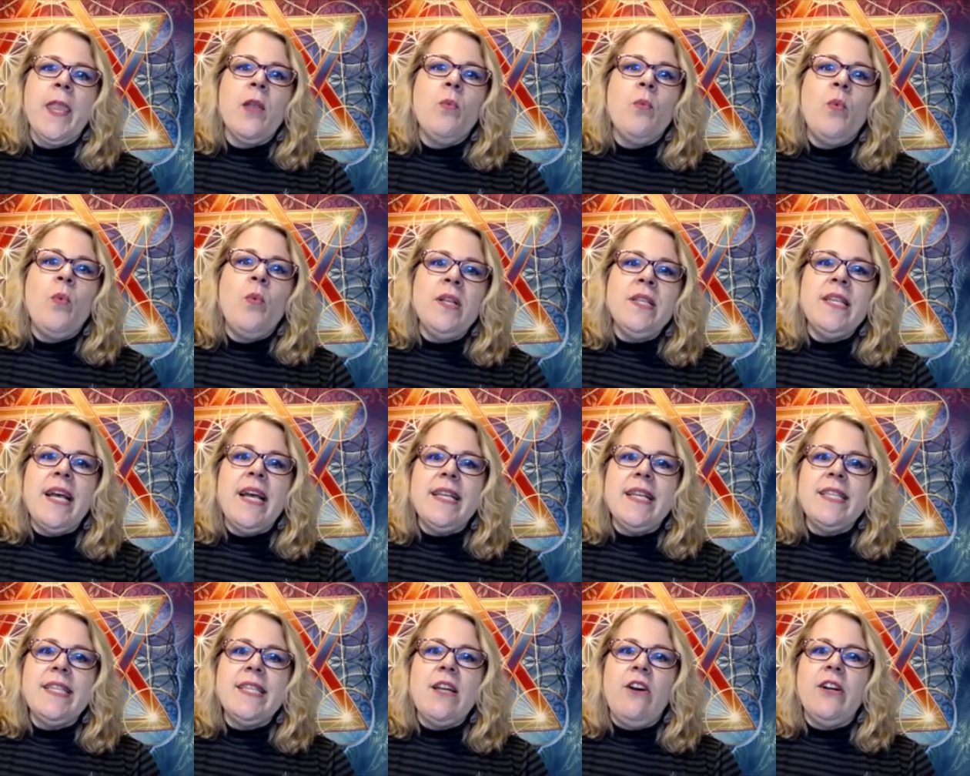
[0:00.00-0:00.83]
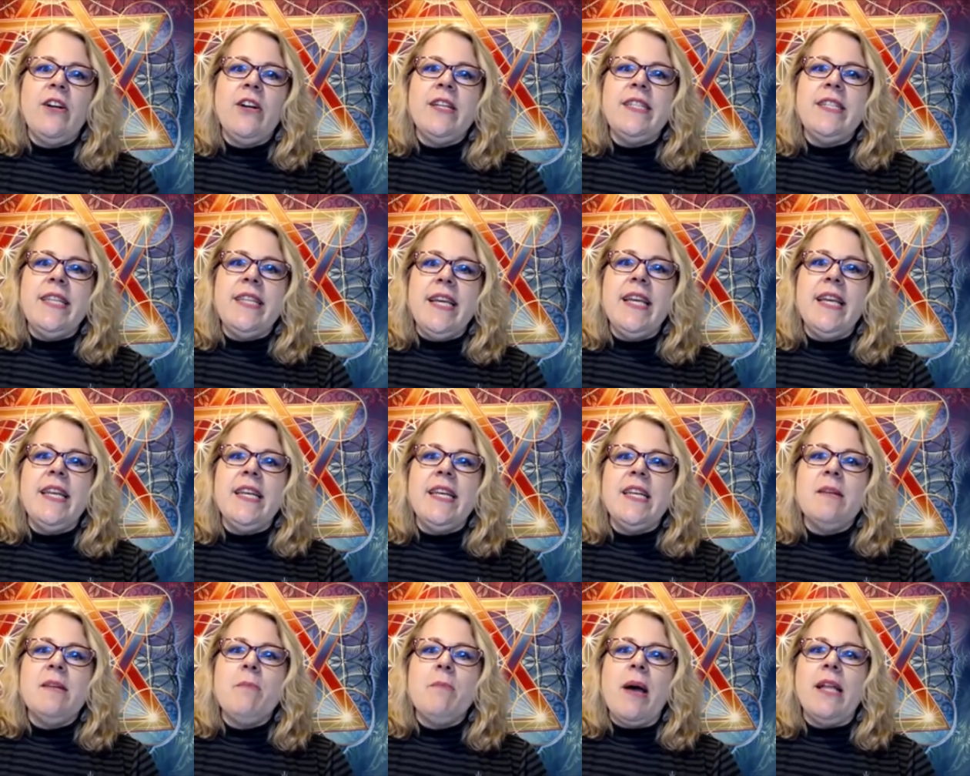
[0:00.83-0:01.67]
Once I started digging
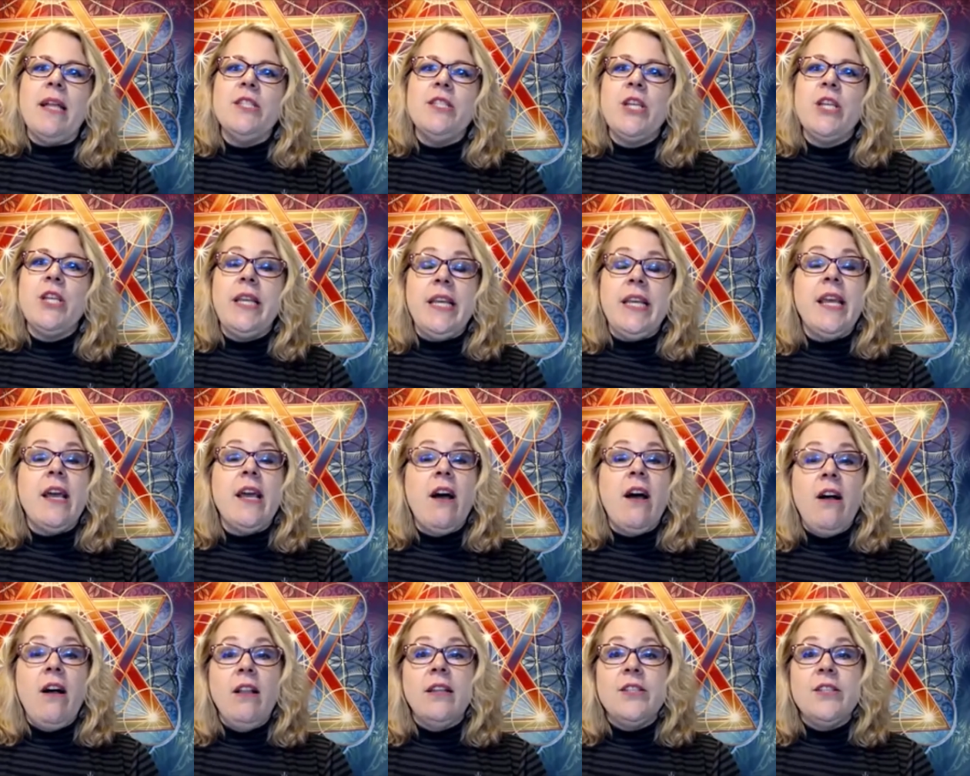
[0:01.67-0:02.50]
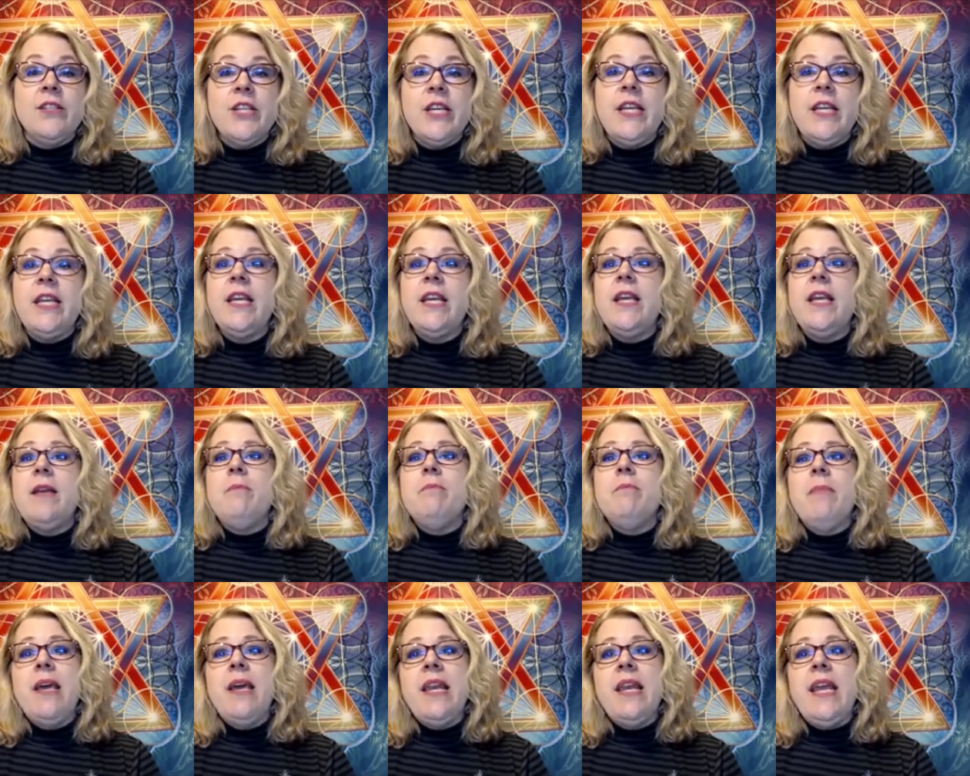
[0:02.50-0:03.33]
into my genealogy,
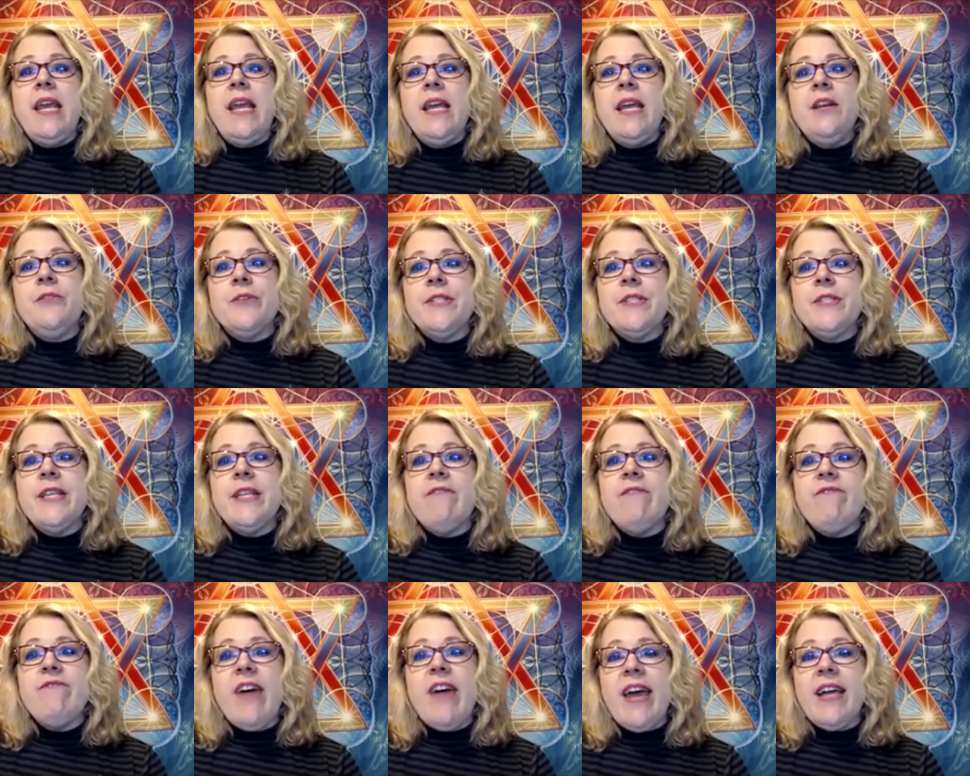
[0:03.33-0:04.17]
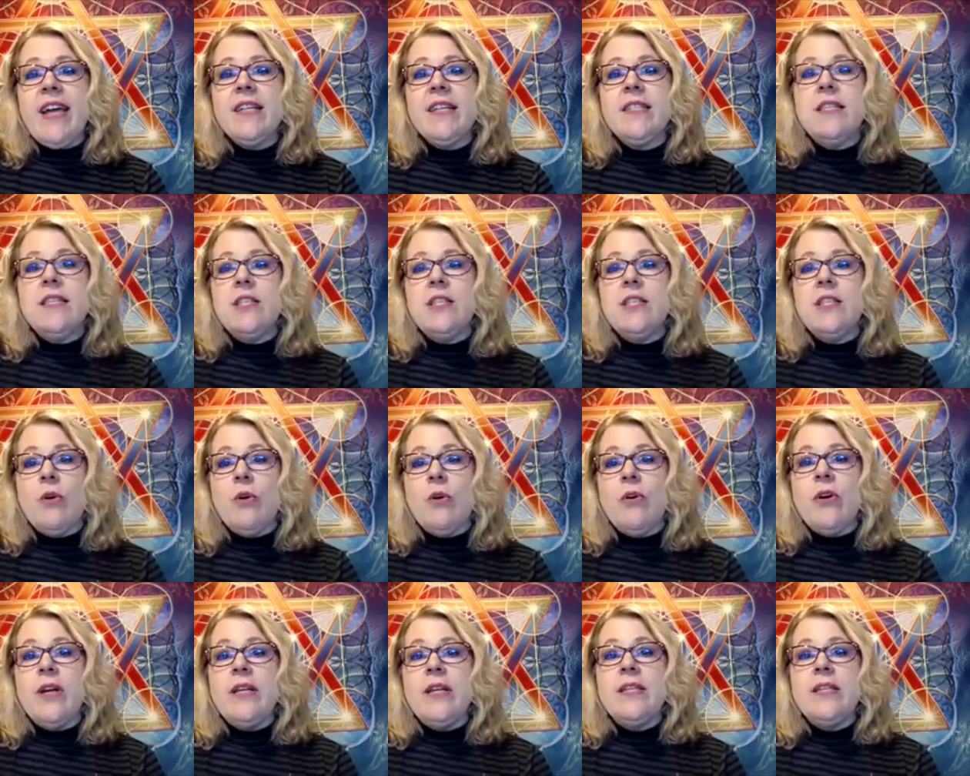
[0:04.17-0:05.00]
many interesting facts and
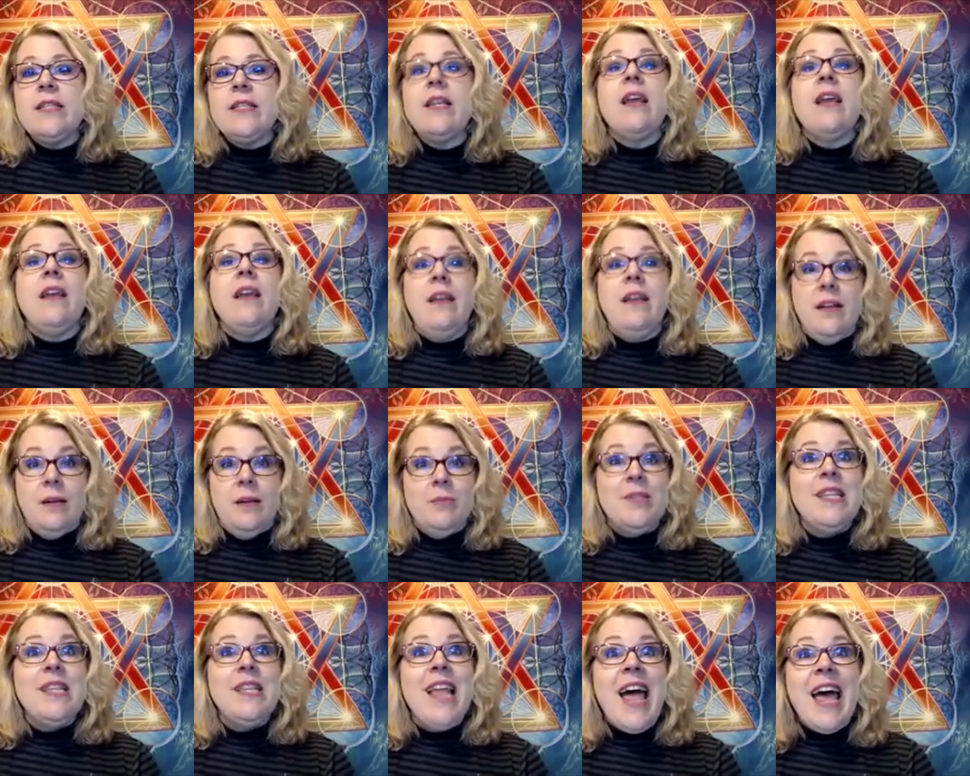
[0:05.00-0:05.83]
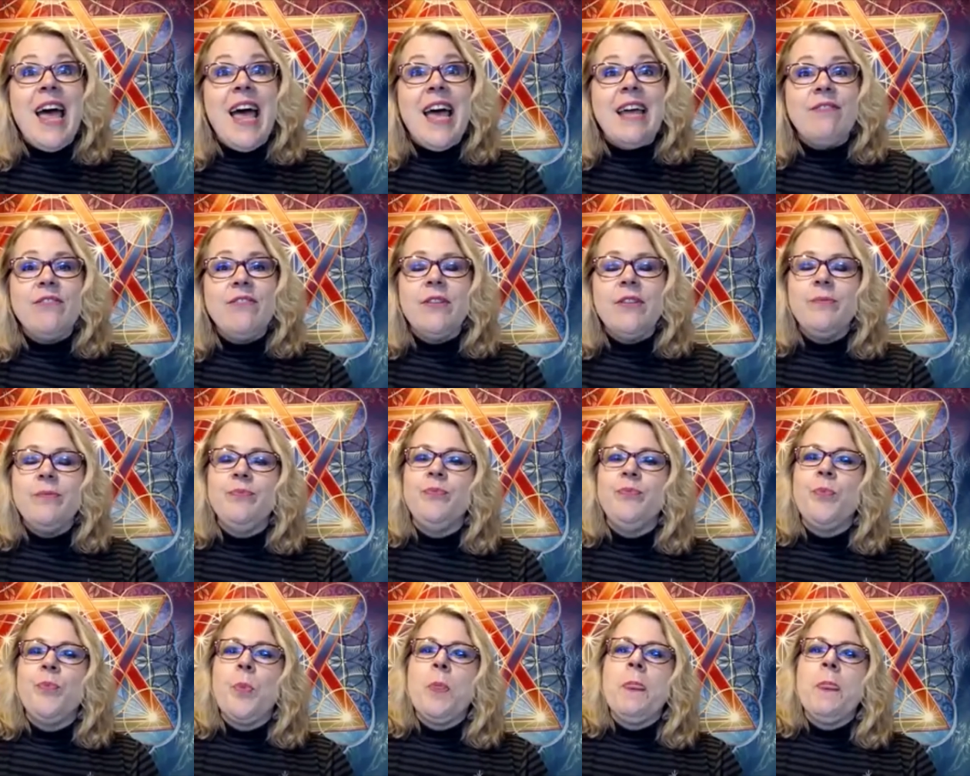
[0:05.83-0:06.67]
stories come to life.
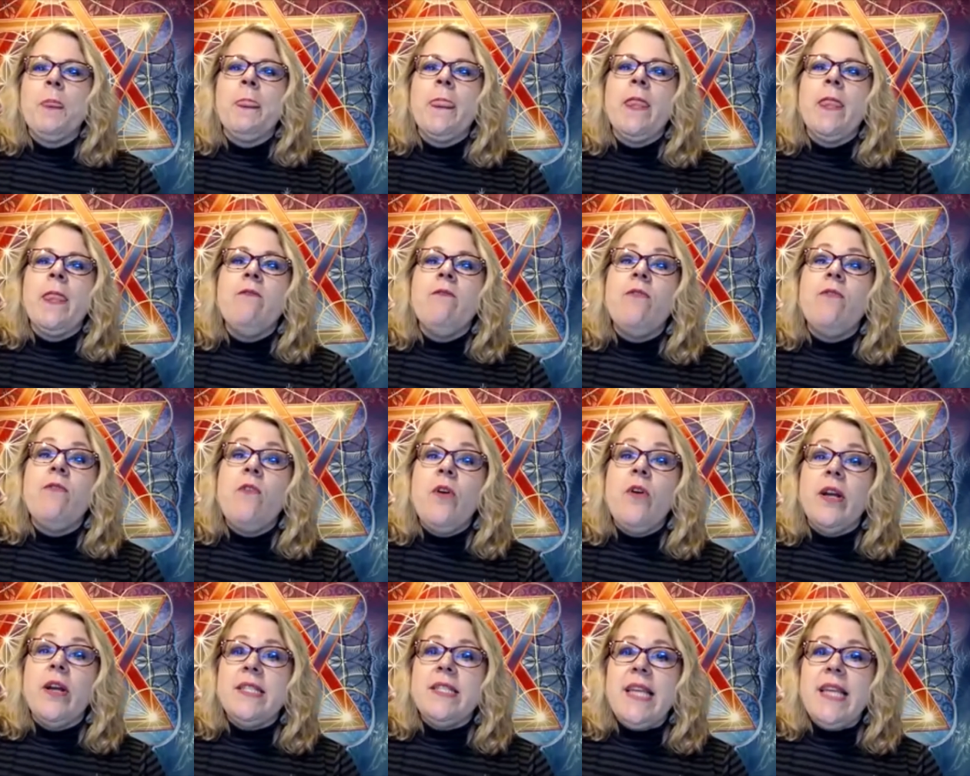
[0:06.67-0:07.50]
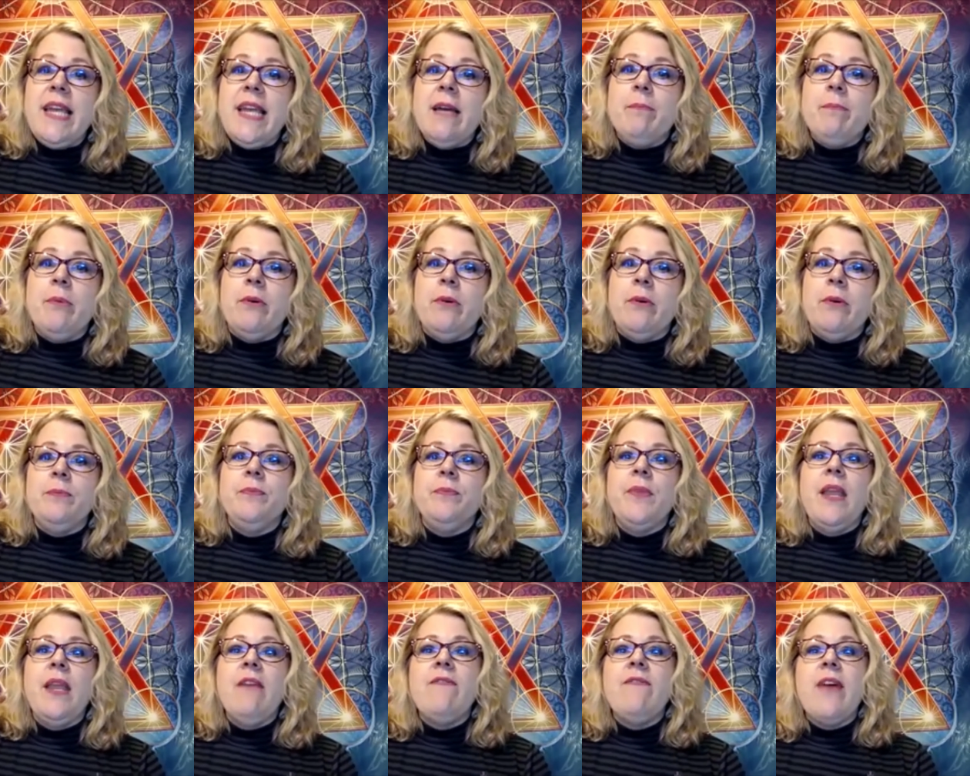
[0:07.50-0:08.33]
For example,
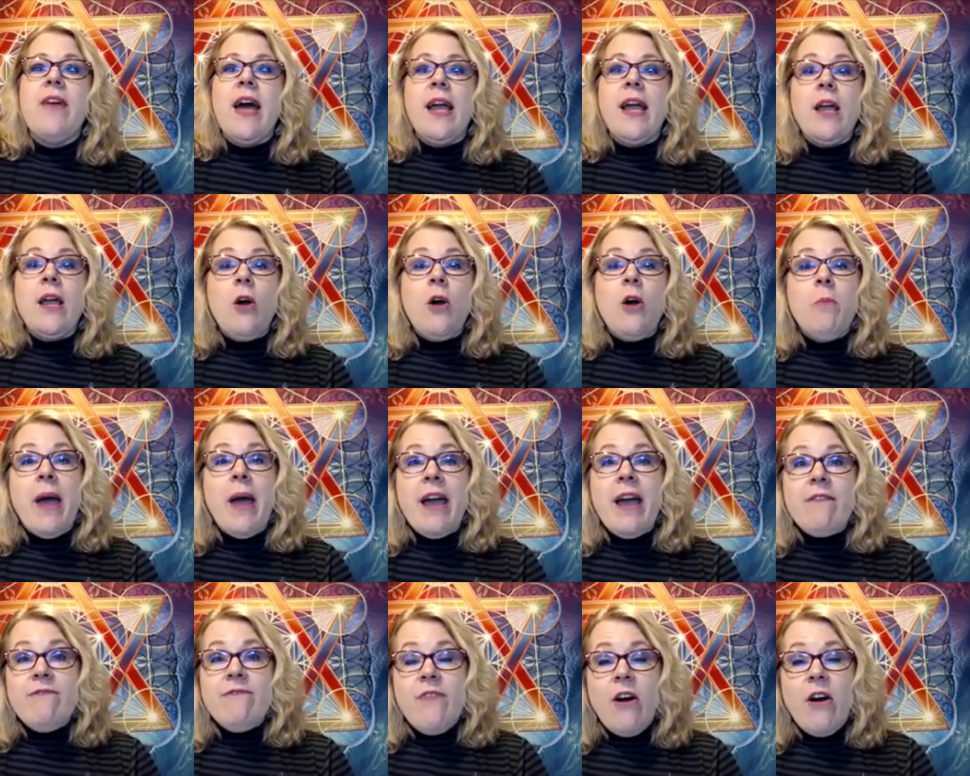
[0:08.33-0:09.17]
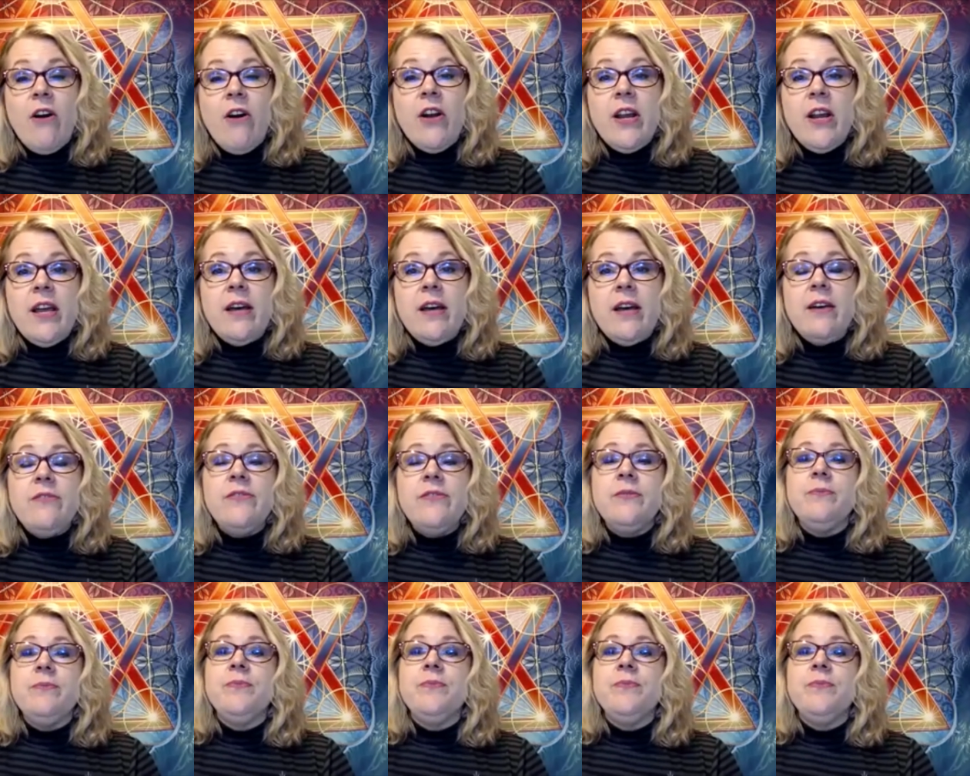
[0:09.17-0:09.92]
If I go back far enough,